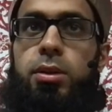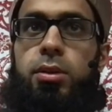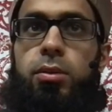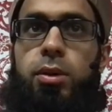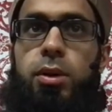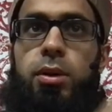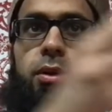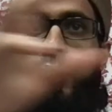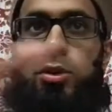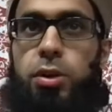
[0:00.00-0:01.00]
Okay,
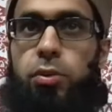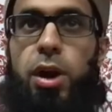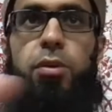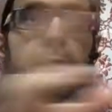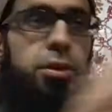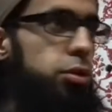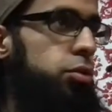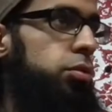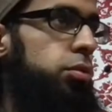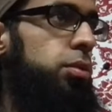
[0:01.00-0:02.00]
so the route to